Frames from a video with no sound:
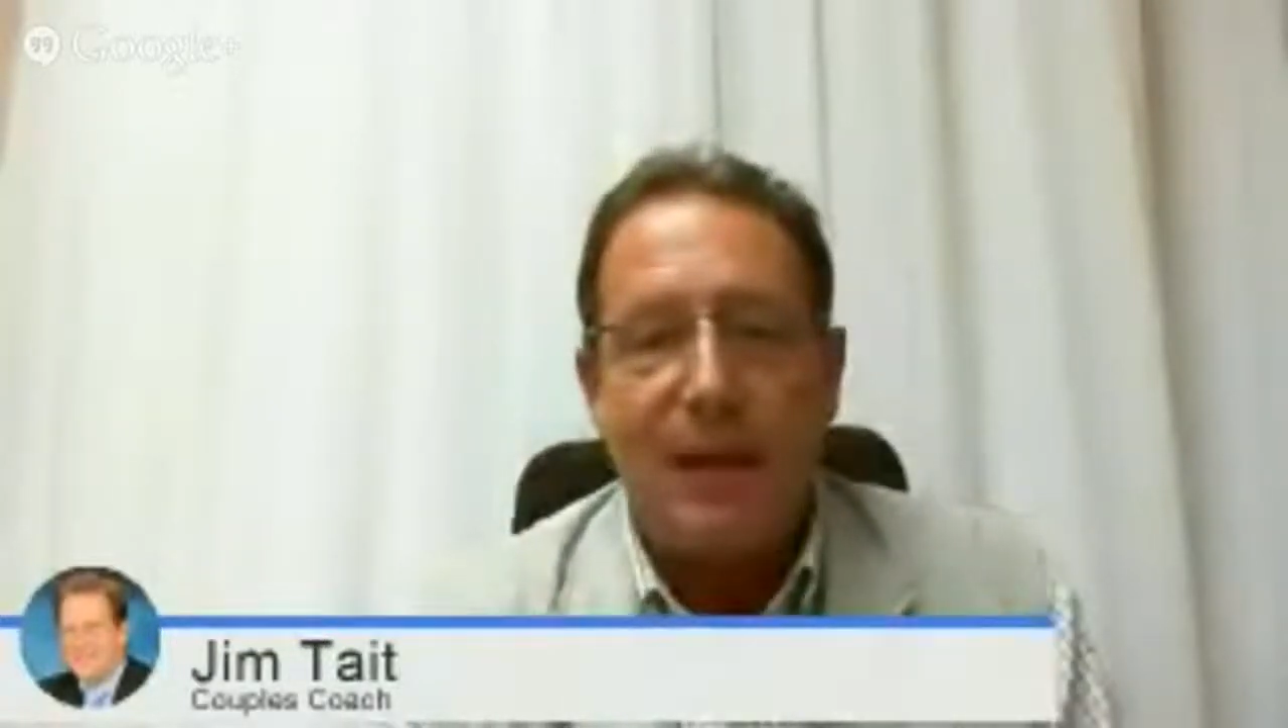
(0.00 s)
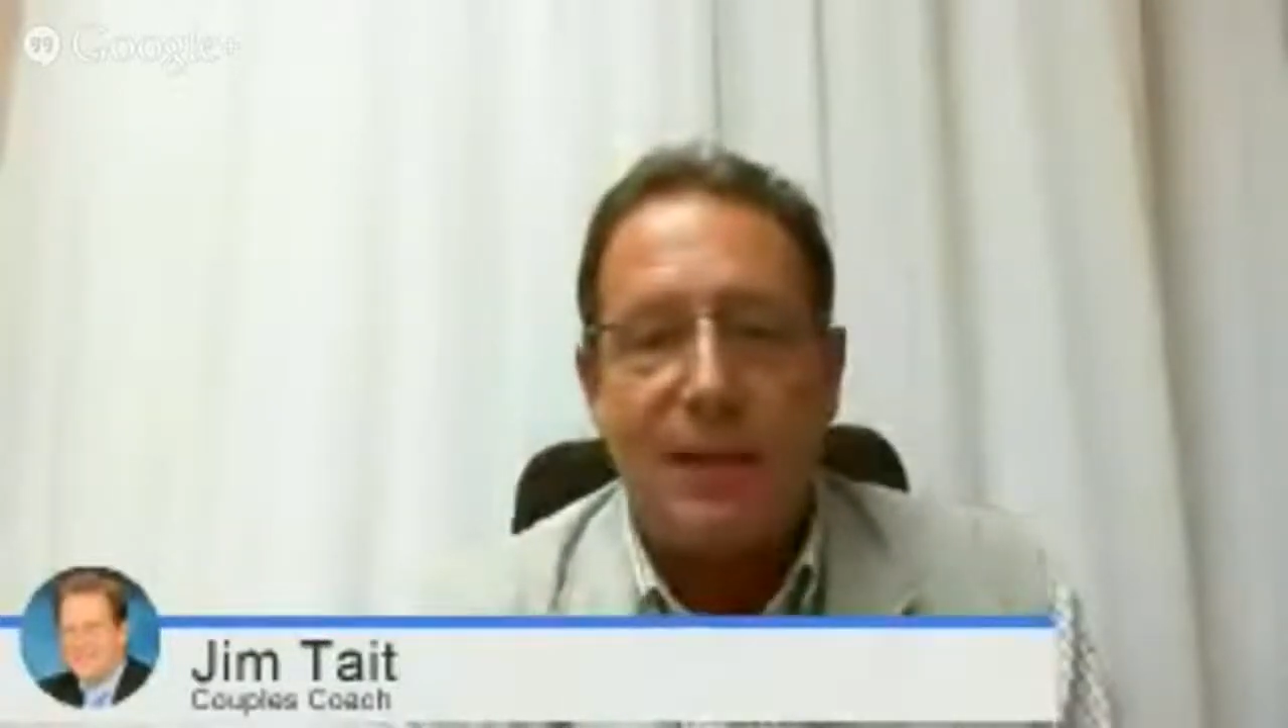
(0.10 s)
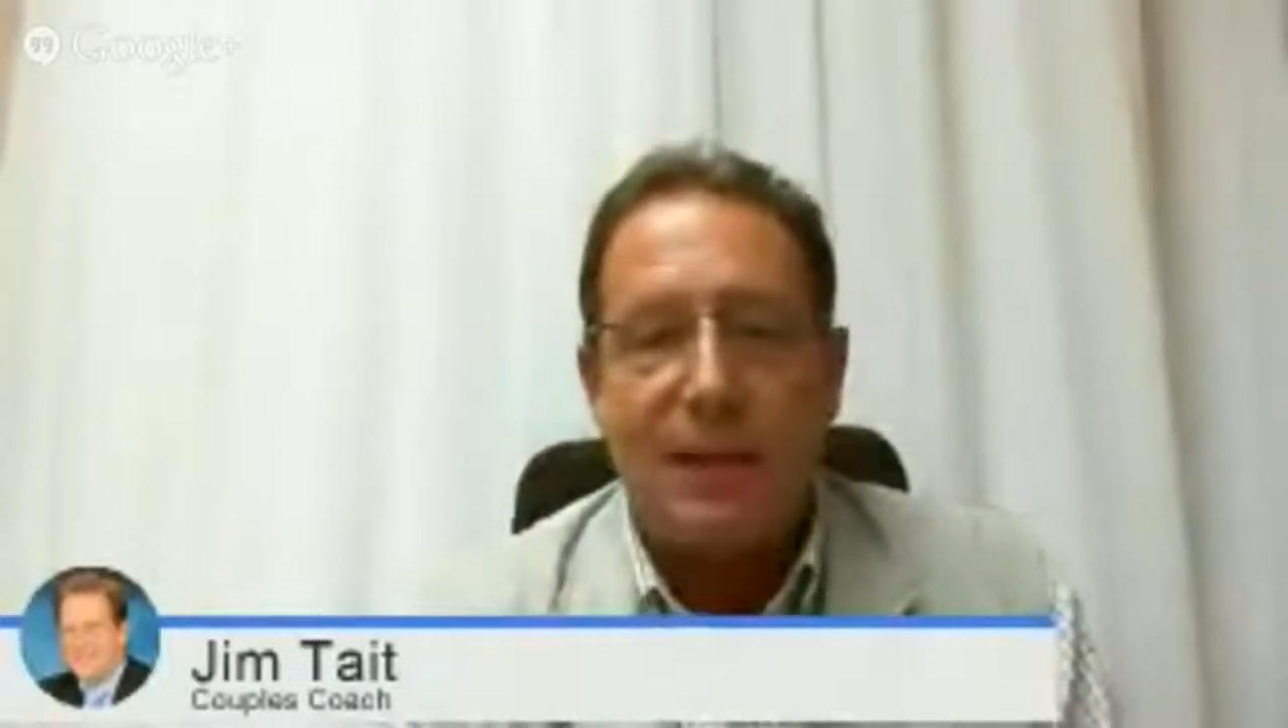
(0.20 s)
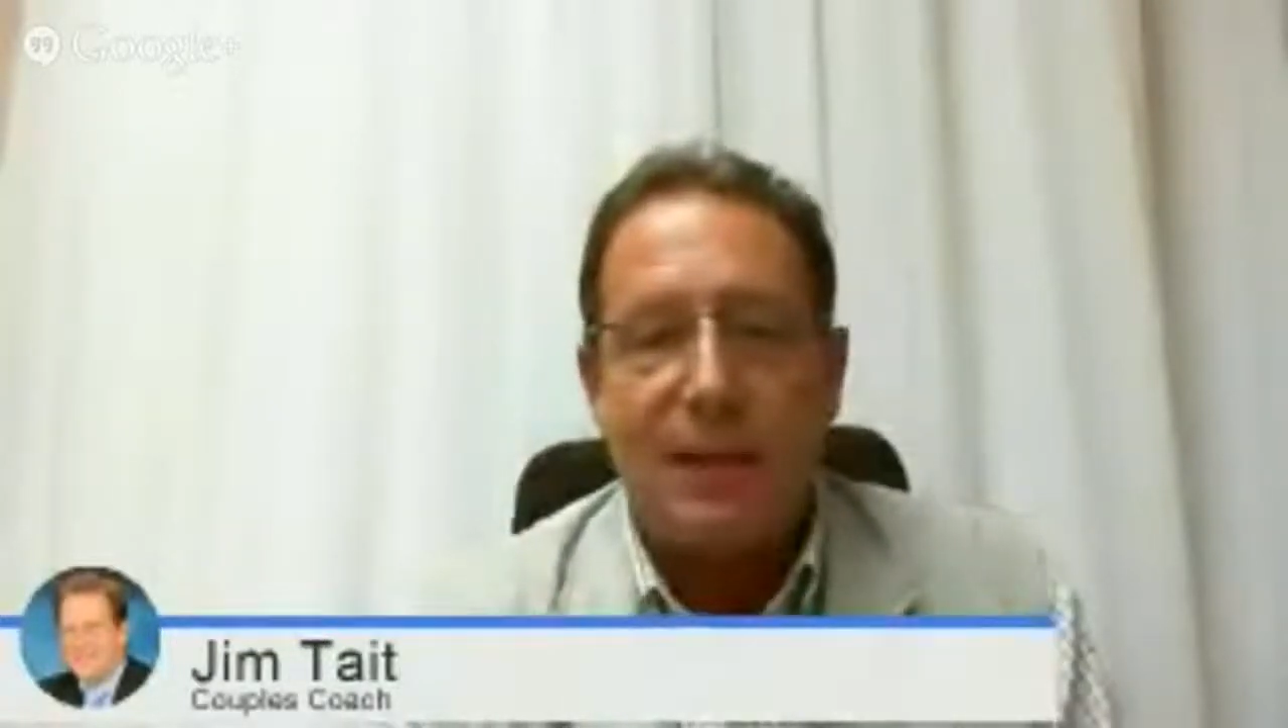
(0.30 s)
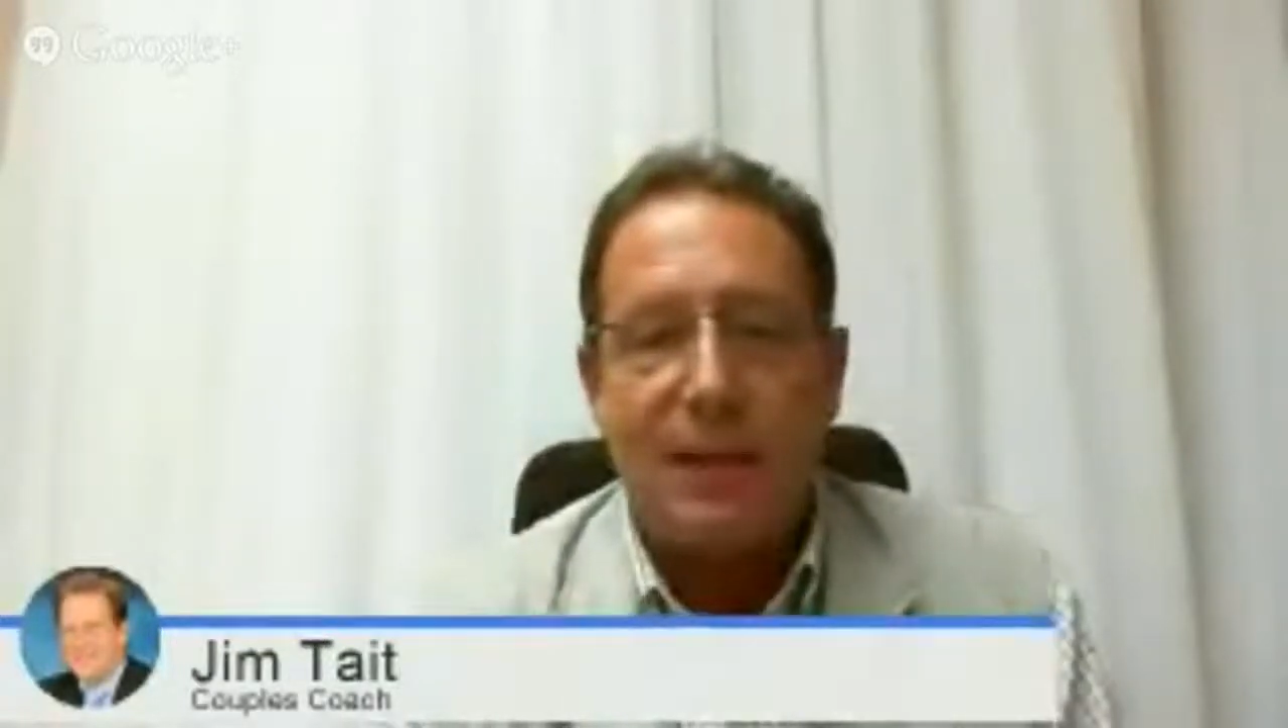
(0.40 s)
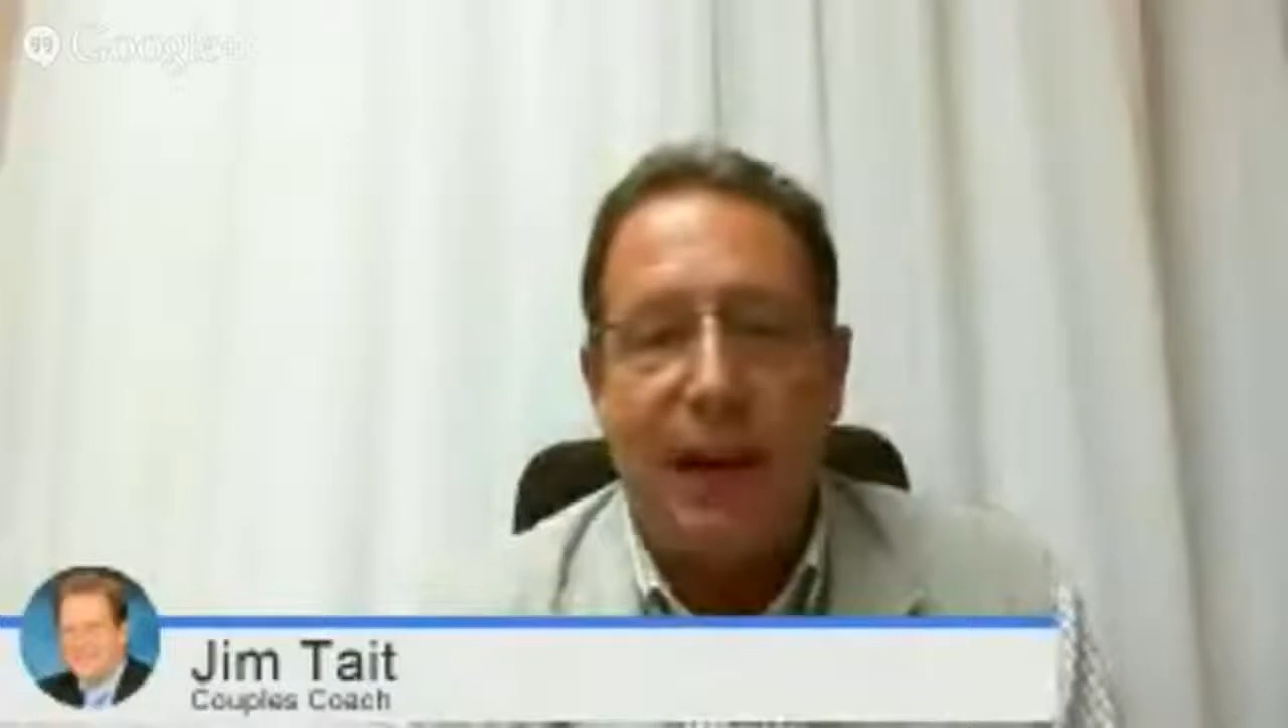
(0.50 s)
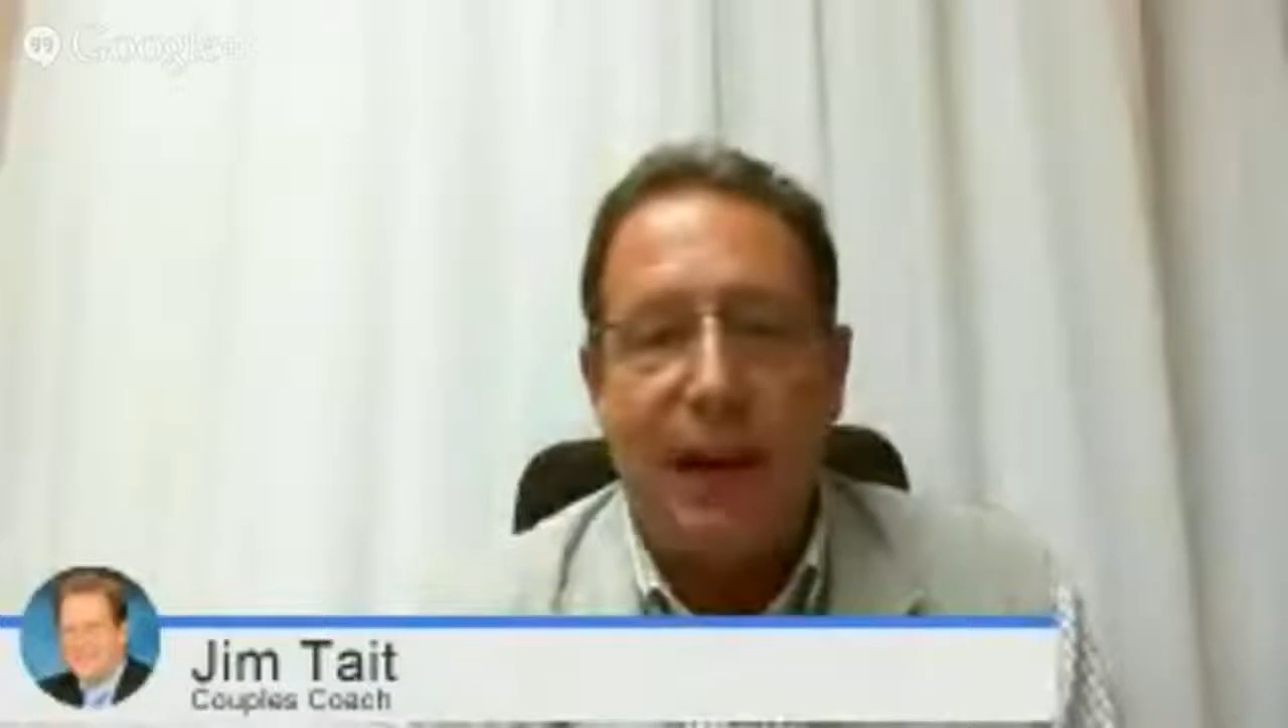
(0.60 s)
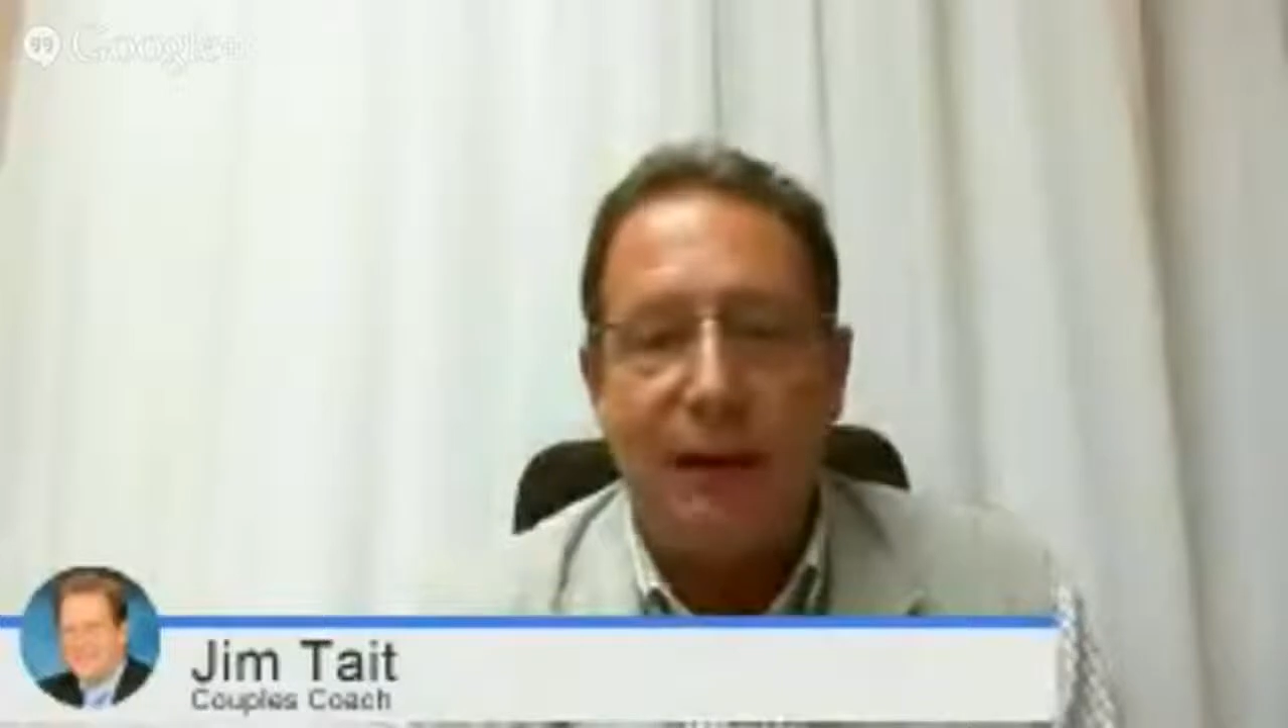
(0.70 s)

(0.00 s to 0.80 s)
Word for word: Just about